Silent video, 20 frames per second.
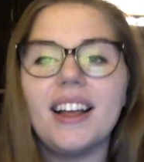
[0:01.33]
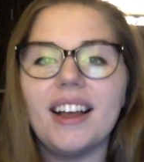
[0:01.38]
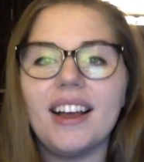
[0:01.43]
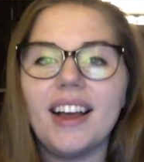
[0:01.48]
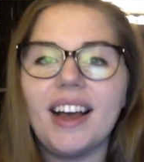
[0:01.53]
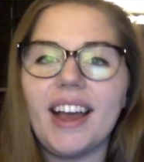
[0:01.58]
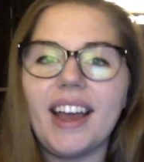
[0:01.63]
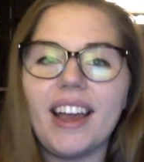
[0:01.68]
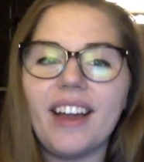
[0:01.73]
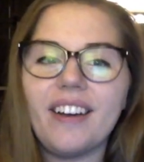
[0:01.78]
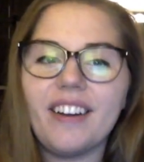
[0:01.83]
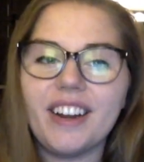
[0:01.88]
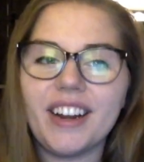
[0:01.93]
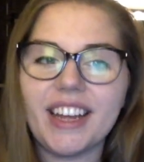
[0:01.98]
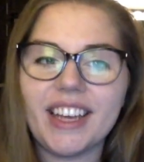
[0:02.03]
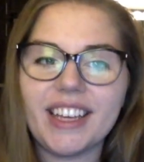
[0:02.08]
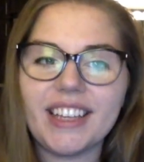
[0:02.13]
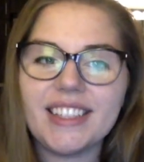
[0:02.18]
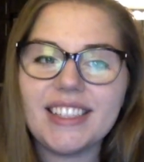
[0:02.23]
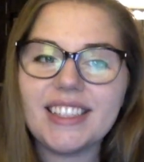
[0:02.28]
Hi
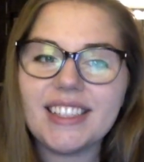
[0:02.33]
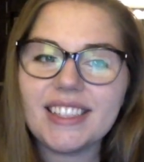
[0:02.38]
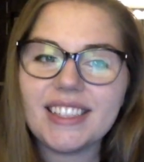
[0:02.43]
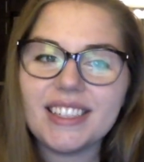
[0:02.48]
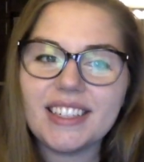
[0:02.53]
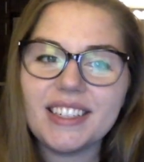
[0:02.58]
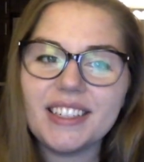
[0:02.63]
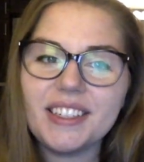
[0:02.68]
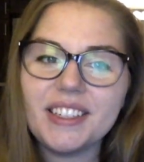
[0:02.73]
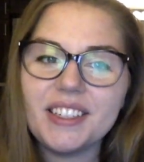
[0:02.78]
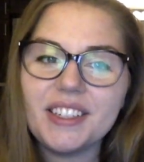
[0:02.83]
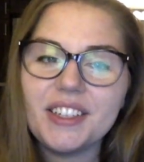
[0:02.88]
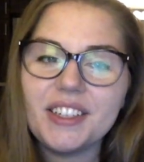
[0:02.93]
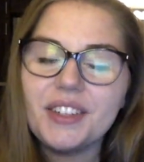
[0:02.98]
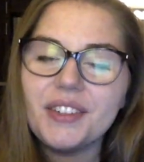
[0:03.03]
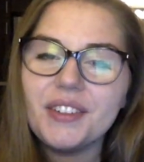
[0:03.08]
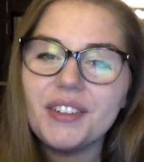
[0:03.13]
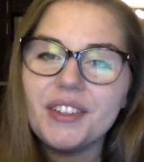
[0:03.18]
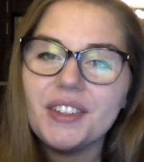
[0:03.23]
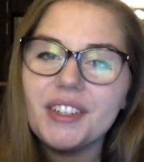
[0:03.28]
artists!
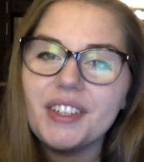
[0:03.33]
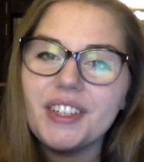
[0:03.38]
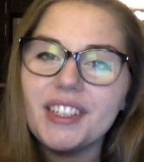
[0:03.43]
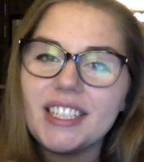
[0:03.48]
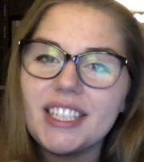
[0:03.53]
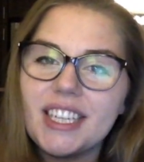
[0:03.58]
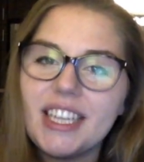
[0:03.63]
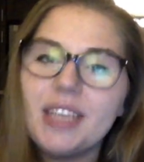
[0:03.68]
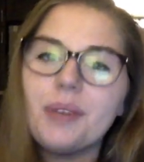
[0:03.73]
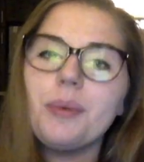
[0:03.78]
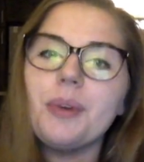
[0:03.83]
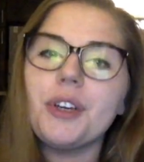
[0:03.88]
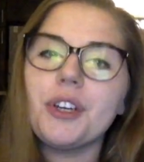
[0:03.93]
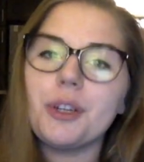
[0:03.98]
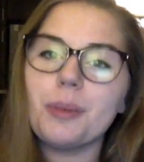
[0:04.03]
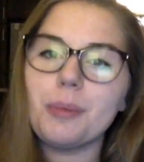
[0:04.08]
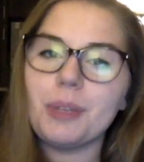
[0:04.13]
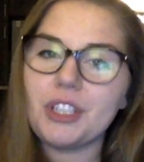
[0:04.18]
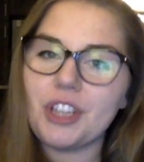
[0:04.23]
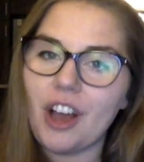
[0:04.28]
Today we are going
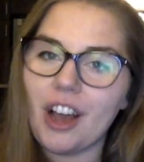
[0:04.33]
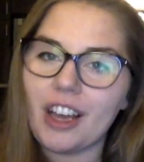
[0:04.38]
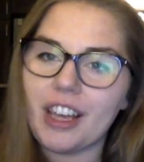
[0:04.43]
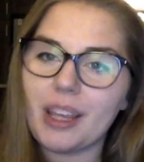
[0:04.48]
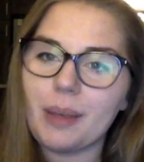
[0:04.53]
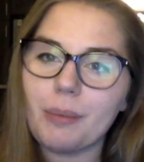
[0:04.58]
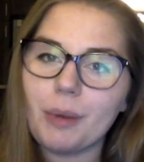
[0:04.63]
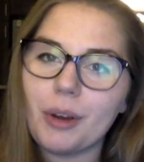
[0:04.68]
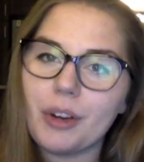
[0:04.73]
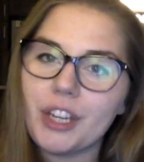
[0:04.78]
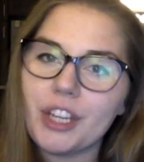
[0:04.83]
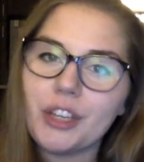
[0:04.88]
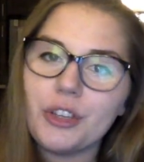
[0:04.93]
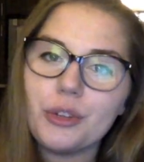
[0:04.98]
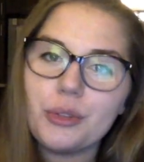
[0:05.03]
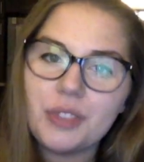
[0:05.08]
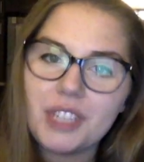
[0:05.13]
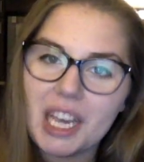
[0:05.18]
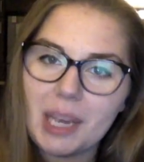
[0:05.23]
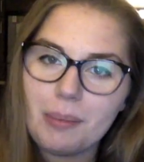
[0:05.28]
to be talking about a new
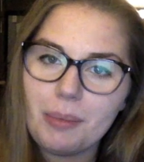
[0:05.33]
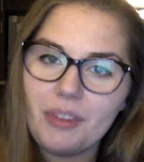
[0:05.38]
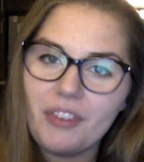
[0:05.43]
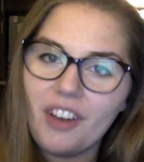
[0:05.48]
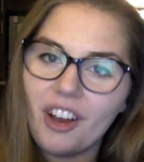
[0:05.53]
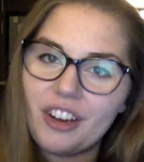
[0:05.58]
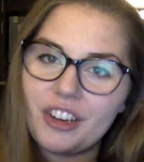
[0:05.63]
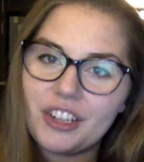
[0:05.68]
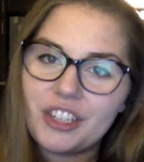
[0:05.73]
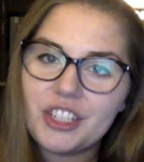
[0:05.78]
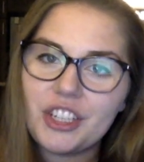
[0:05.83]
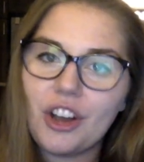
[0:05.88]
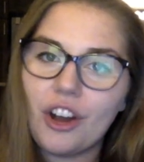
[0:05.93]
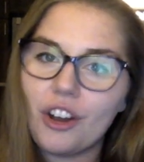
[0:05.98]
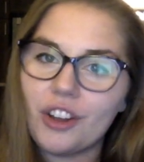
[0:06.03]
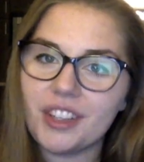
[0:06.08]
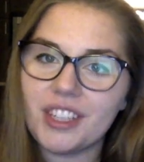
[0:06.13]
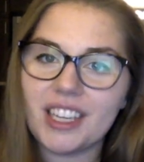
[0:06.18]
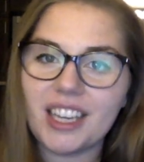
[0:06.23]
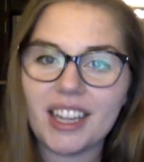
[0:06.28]
type of art
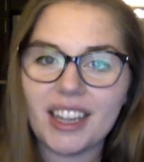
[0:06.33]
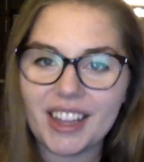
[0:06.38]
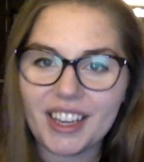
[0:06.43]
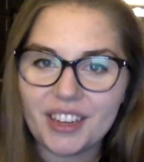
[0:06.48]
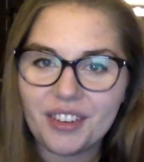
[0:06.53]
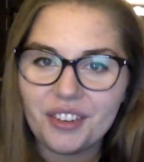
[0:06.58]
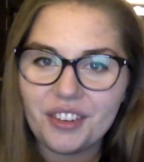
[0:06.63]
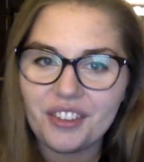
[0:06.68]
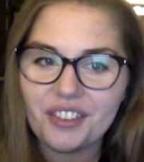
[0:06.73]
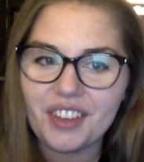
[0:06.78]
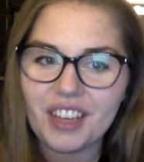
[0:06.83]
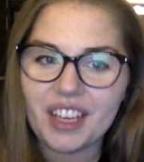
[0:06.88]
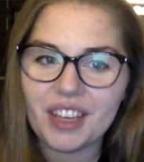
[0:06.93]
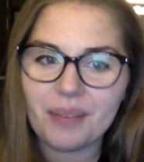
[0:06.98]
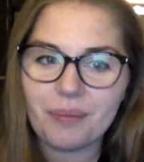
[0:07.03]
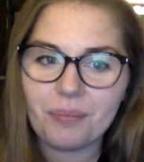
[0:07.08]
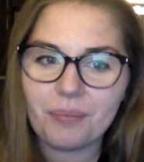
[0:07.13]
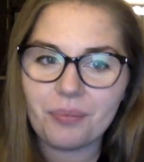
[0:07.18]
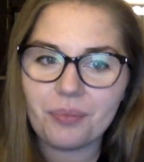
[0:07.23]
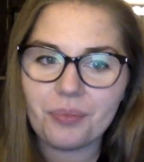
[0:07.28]
called calligraphy.
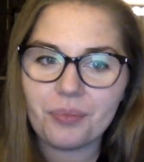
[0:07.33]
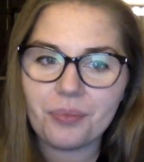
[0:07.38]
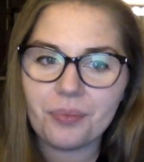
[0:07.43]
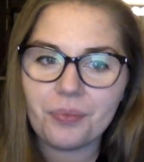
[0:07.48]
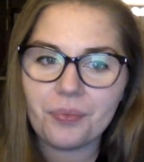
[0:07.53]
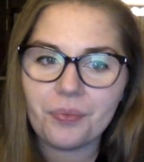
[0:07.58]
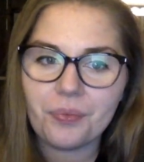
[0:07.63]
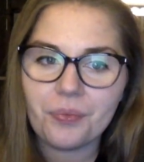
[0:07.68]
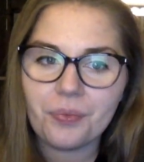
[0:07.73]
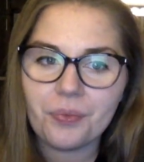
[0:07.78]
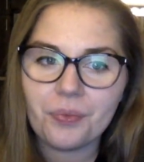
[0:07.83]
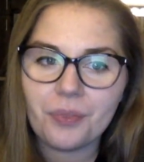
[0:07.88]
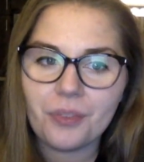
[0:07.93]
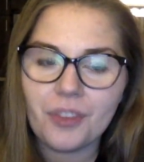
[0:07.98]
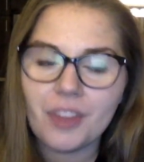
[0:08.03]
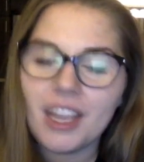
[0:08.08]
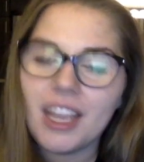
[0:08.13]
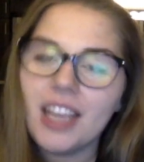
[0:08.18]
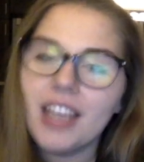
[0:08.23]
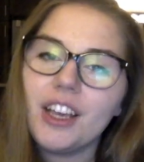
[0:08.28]

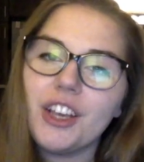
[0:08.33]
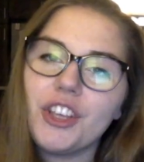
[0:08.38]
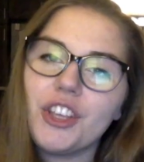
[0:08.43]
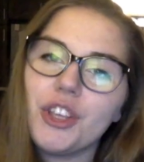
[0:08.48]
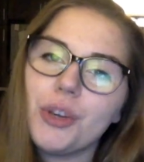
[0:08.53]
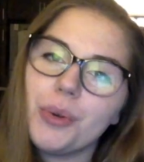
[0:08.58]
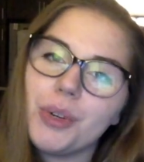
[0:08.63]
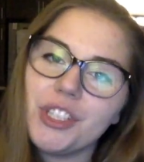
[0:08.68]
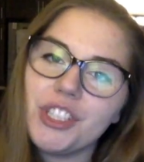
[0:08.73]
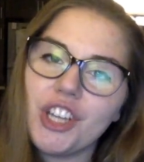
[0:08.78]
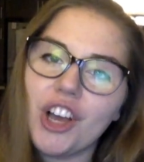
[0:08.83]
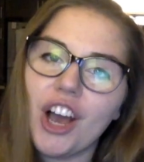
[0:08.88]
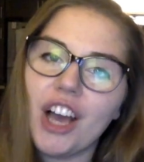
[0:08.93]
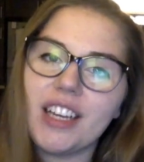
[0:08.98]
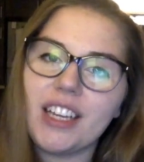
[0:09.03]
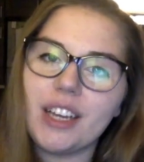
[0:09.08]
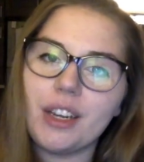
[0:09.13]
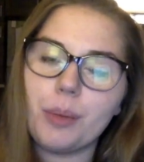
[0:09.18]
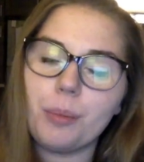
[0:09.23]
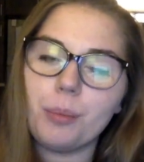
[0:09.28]
You were taught
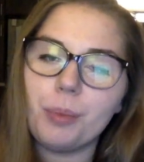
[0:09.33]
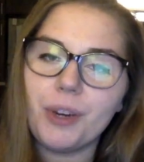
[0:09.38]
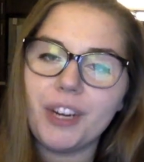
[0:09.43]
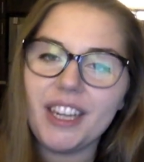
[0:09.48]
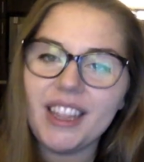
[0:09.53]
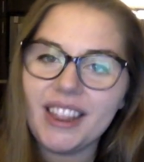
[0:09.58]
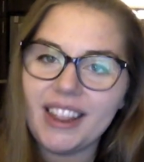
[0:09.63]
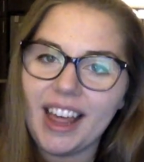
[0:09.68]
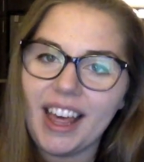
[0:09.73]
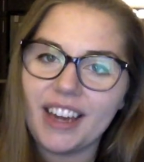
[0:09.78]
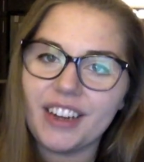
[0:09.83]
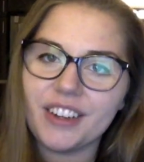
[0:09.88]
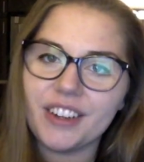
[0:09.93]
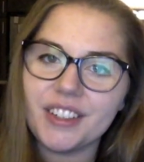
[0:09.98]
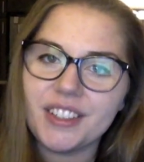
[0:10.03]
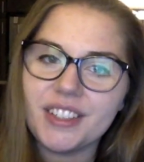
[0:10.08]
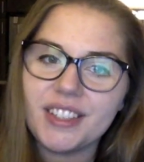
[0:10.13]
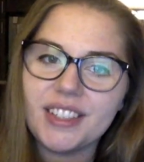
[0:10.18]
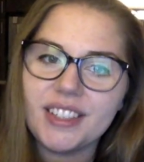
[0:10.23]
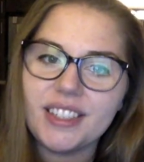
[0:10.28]
how to print letters
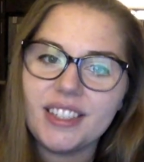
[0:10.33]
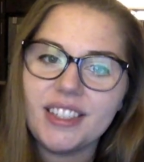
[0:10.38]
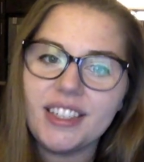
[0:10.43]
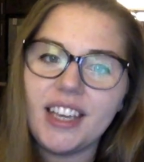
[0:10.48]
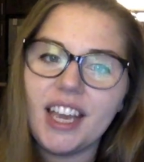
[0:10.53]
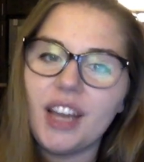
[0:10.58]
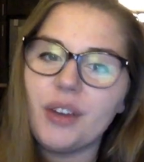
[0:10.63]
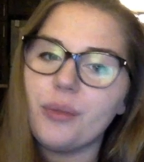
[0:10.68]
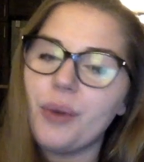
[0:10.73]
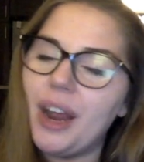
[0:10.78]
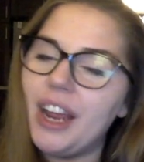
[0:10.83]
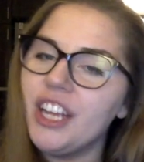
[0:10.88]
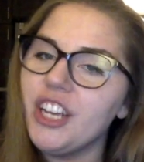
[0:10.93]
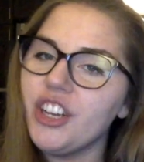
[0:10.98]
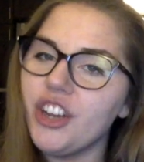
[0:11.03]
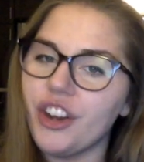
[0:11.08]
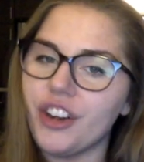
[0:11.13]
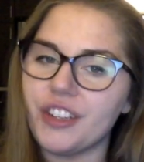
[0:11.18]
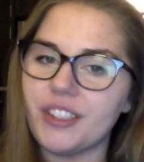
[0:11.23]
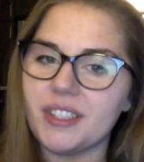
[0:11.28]
and write in
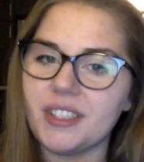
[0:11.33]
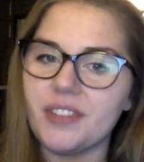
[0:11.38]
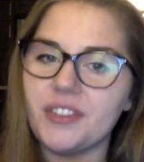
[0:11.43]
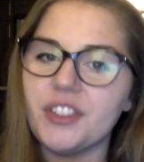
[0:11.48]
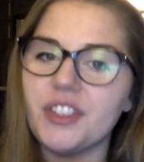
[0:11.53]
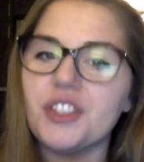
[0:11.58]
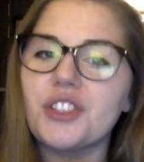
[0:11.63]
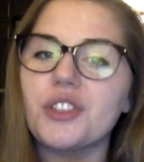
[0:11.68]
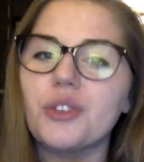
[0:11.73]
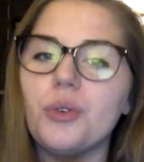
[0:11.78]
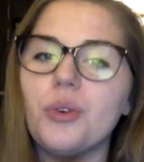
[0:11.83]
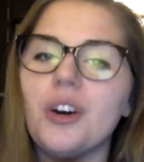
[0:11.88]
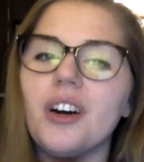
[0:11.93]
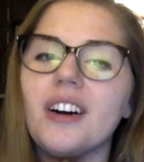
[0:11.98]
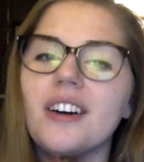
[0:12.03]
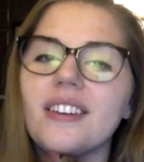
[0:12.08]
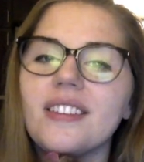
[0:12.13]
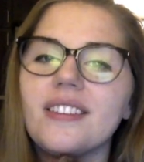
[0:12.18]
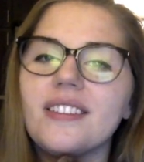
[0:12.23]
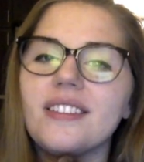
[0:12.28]
cursive in school.